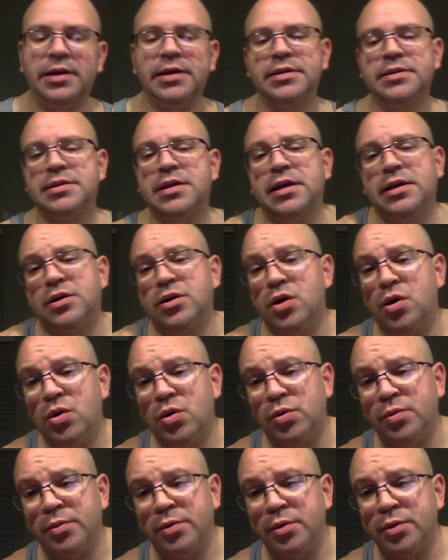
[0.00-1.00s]
And it's like,
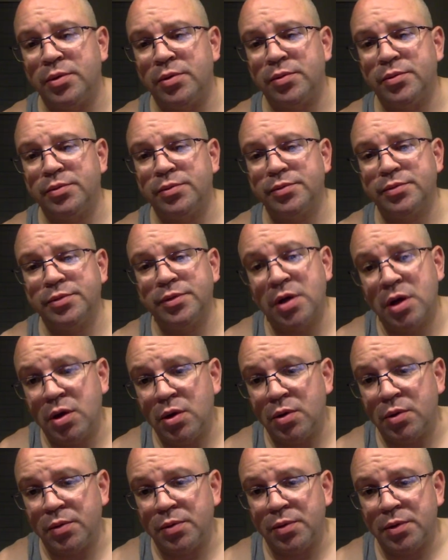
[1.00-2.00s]
no, bro,
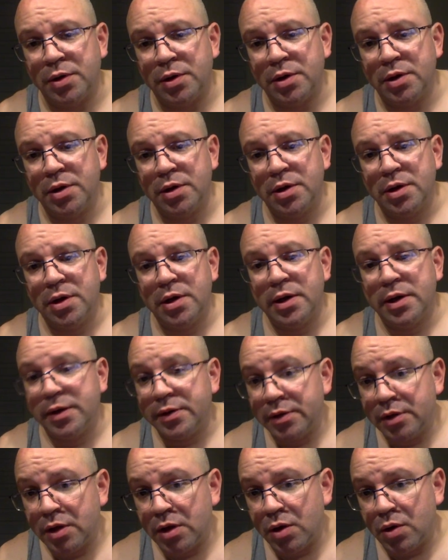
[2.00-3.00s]
no,
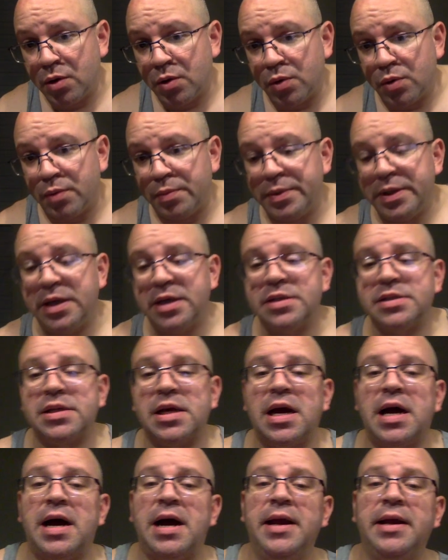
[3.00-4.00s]
no, because
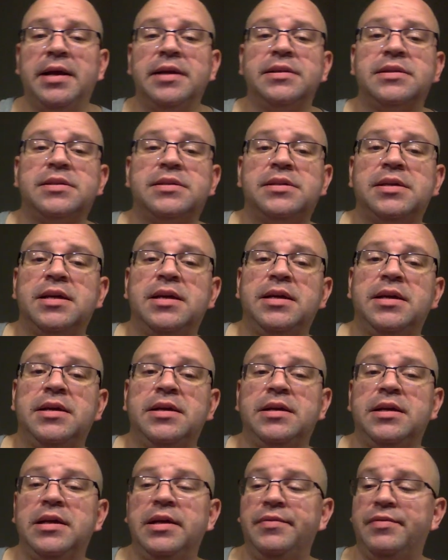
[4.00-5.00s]
I can
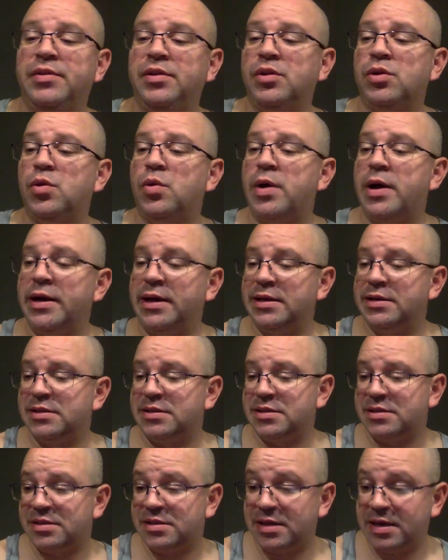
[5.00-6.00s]
say, even though I can
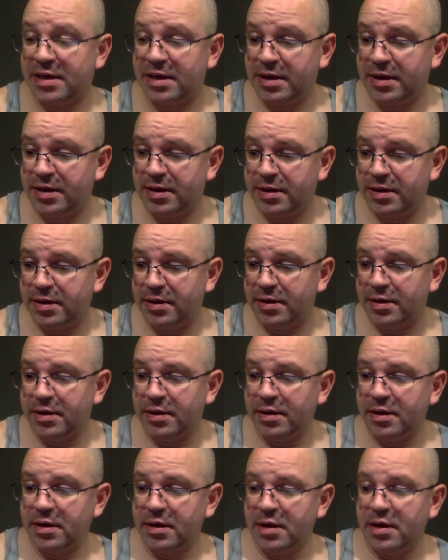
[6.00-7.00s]
say
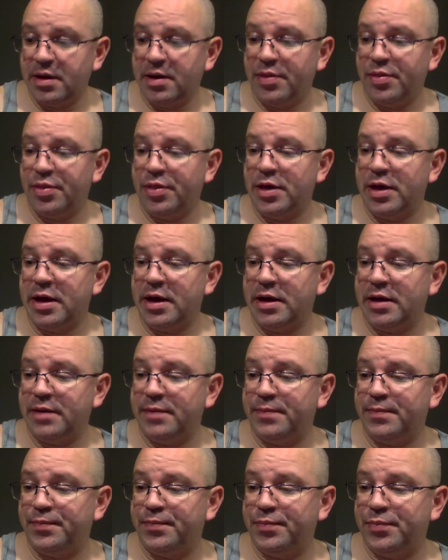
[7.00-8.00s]
that
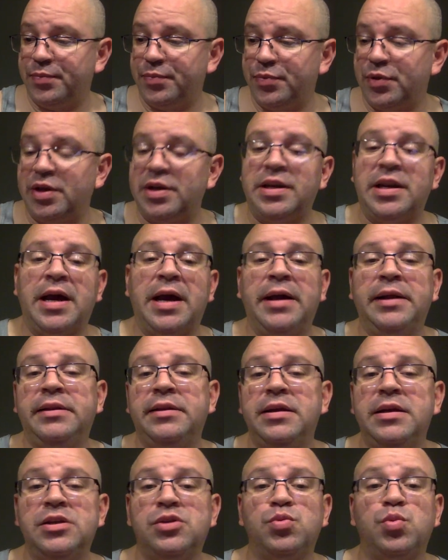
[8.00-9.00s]
the
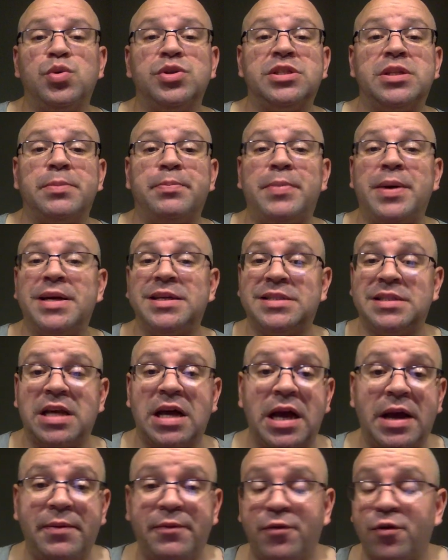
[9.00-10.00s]
90s was the best
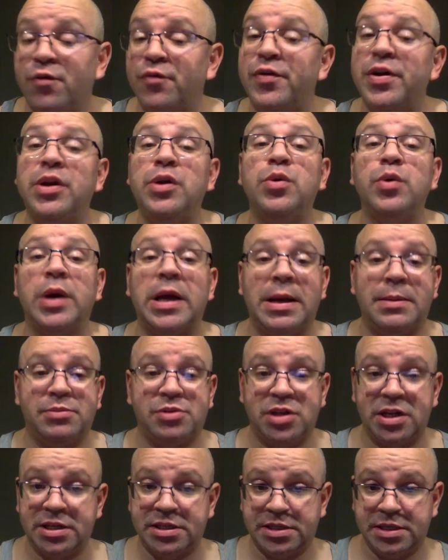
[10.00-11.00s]
time for video games,
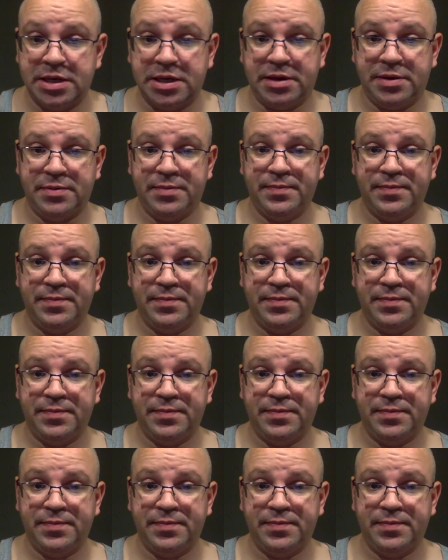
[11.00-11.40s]
let's say.